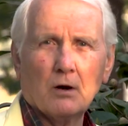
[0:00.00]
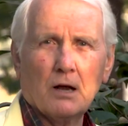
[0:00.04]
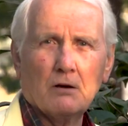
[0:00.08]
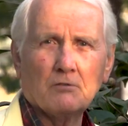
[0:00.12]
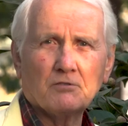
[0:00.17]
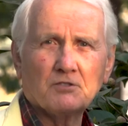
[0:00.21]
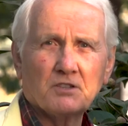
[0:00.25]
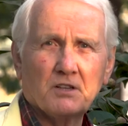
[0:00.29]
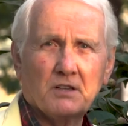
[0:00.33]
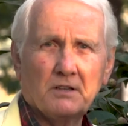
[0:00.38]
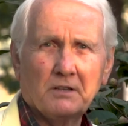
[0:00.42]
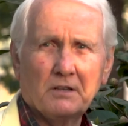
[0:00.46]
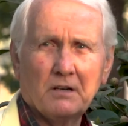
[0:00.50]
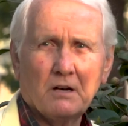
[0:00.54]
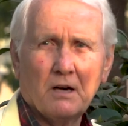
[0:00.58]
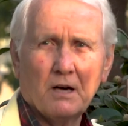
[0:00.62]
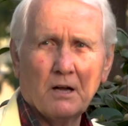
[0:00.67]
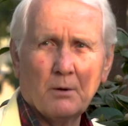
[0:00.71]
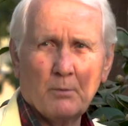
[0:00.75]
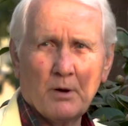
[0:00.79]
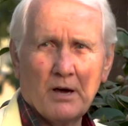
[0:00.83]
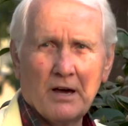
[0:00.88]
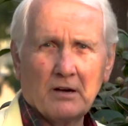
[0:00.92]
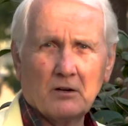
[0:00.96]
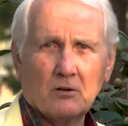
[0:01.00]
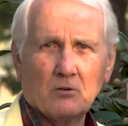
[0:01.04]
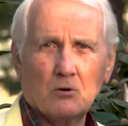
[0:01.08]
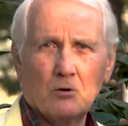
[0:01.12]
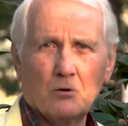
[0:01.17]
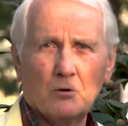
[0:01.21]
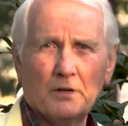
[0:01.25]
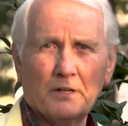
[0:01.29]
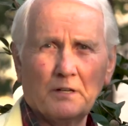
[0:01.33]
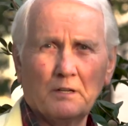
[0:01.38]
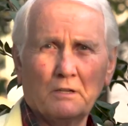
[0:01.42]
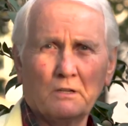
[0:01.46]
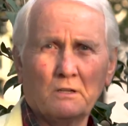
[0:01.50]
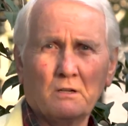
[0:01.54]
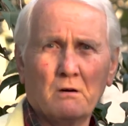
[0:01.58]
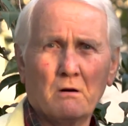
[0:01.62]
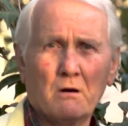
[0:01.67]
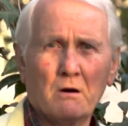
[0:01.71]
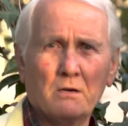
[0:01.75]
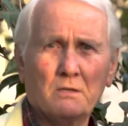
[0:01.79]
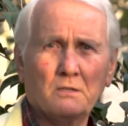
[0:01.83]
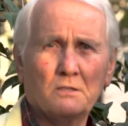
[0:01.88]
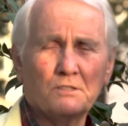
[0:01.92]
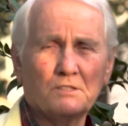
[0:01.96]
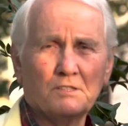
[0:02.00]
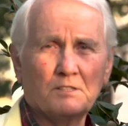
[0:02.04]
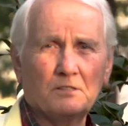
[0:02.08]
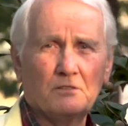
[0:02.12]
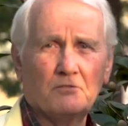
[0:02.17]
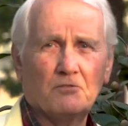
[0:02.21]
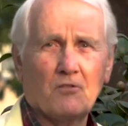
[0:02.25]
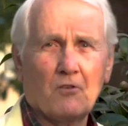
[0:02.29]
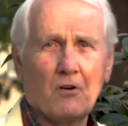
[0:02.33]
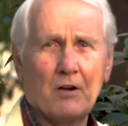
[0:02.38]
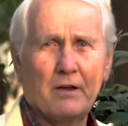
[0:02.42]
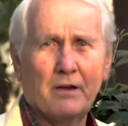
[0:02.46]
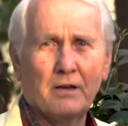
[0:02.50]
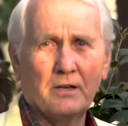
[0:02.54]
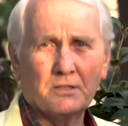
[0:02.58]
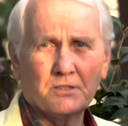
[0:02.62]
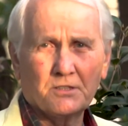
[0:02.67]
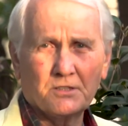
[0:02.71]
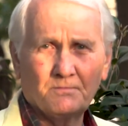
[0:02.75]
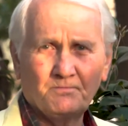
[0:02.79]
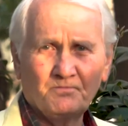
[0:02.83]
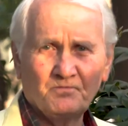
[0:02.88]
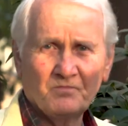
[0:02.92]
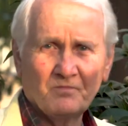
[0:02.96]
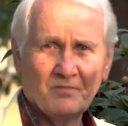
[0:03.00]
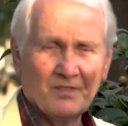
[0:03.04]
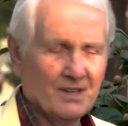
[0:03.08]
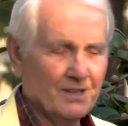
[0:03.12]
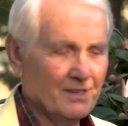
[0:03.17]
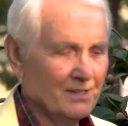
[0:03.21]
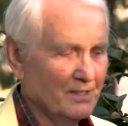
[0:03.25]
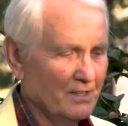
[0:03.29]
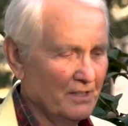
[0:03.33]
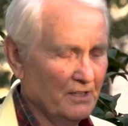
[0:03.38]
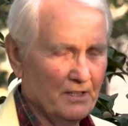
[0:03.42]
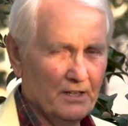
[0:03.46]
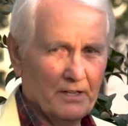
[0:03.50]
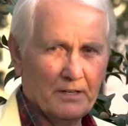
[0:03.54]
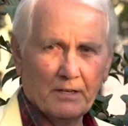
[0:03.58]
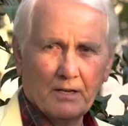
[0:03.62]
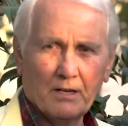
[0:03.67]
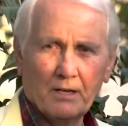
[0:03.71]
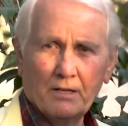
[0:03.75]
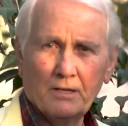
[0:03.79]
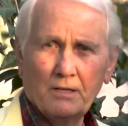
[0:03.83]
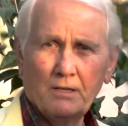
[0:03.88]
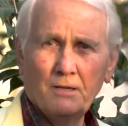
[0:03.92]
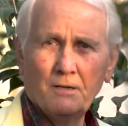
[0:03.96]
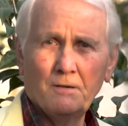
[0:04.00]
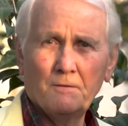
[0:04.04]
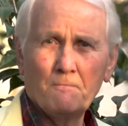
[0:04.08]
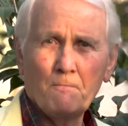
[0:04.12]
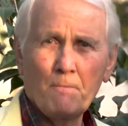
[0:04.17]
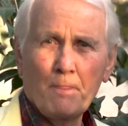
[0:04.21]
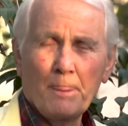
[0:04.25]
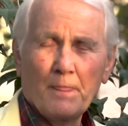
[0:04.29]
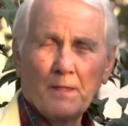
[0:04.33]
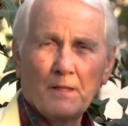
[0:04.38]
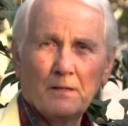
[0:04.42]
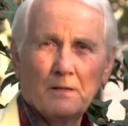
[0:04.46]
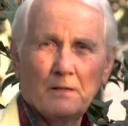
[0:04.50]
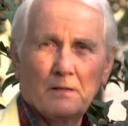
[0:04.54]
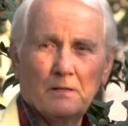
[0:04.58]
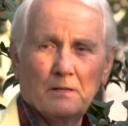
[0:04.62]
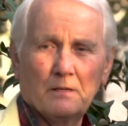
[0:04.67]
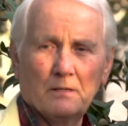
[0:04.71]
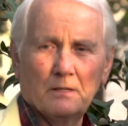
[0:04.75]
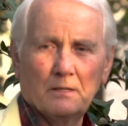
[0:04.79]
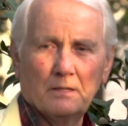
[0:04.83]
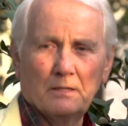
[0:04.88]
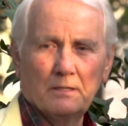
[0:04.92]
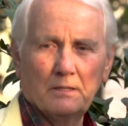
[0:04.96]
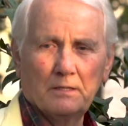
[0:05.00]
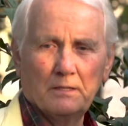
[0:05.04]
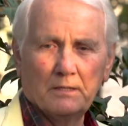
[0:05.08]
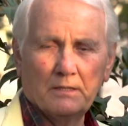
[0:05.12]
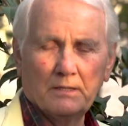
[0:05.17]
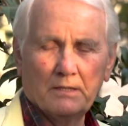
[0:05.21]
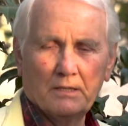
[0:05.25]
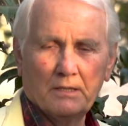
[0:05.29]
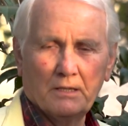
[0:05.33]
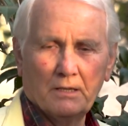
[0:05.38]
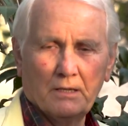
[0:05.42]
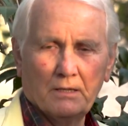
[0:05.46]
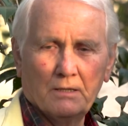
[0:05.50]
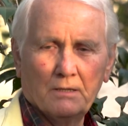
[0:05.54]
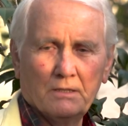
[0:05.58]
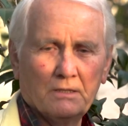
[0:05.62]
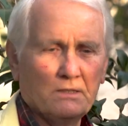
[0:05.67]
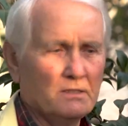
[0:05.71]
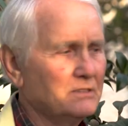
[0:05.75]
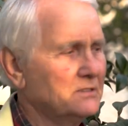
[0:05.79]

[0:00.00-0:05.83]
I've seen Don Mac growing in gardens in France, in Italy, in